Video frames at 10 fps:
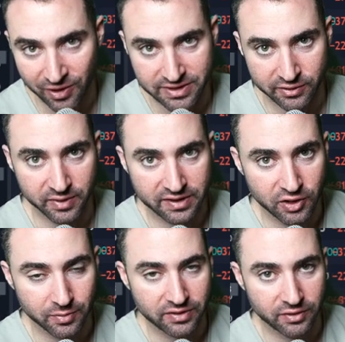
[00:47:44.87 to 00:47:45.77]
with
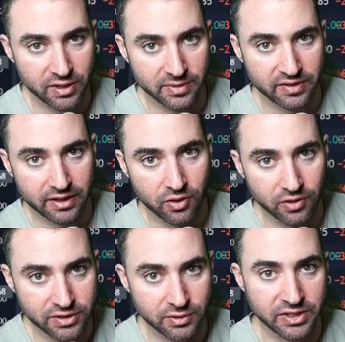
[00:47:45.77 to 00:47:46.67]
humans or human
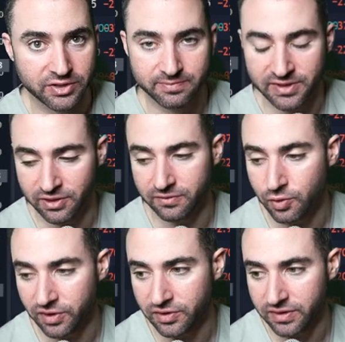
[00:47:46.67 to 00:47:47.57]
psychology, which, you know, of
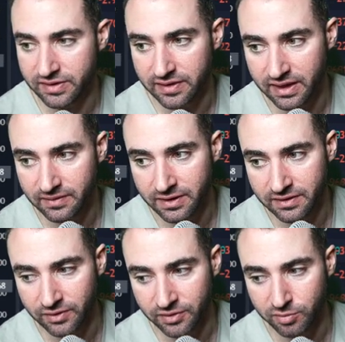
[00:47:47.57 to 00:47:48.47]
course you can say that
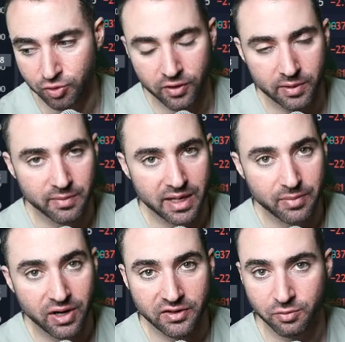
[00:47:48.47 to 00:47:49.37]
it's also programmed by
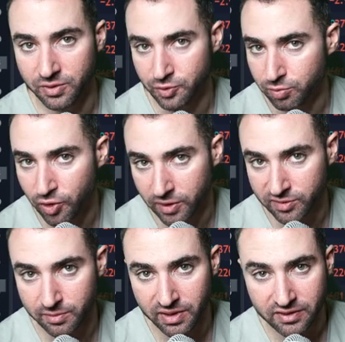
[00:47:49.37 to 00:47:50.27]
bots. Well, who programs
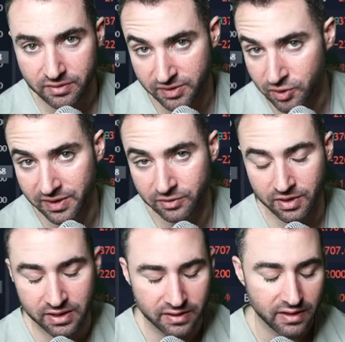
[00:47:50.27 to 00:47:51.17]
the bots? Humans,
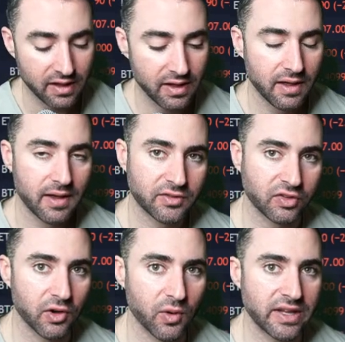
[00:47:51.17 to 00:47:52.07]
right?
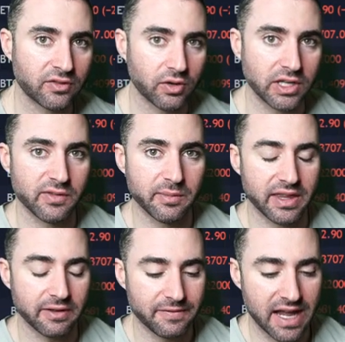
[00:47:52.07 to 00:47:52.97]
So it's all governed by
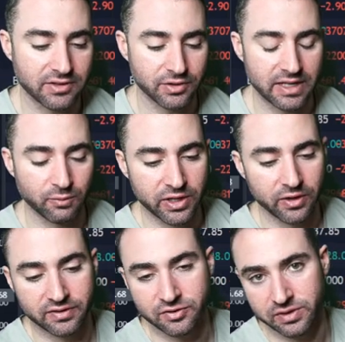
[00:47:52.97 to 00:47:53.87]
that factor, and we are
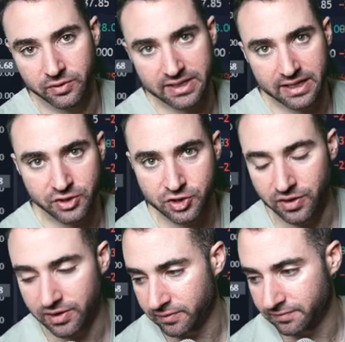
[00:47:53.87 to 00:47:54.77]
essentially looking at a
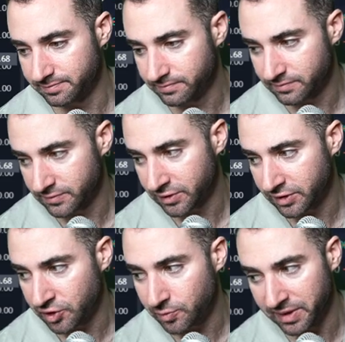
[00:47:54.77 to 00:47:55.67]
chart of
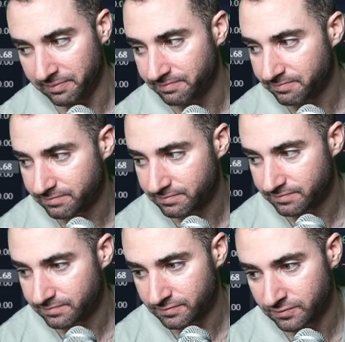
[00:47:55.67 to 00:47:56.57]
human.
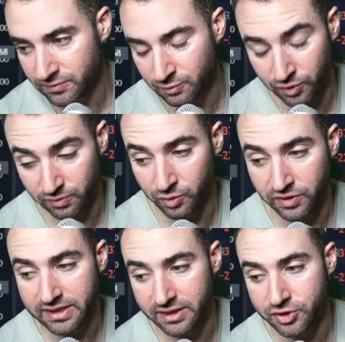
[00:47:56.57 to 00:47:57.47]
We're
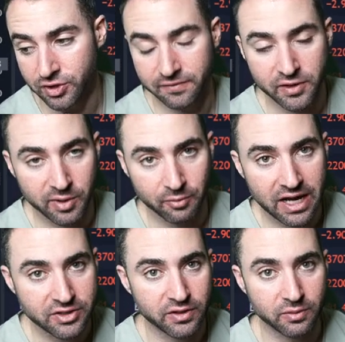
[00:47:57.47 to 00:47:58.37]
looking at a chart of human
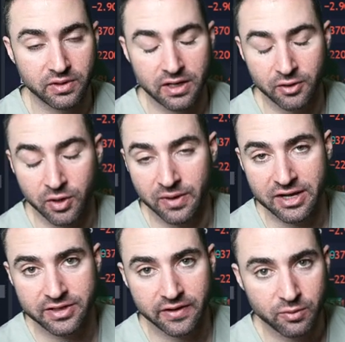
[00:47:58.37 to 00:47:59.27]

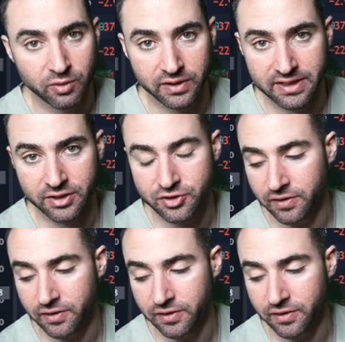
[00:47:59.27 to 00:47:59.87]
irrationality. We're looking at a chart of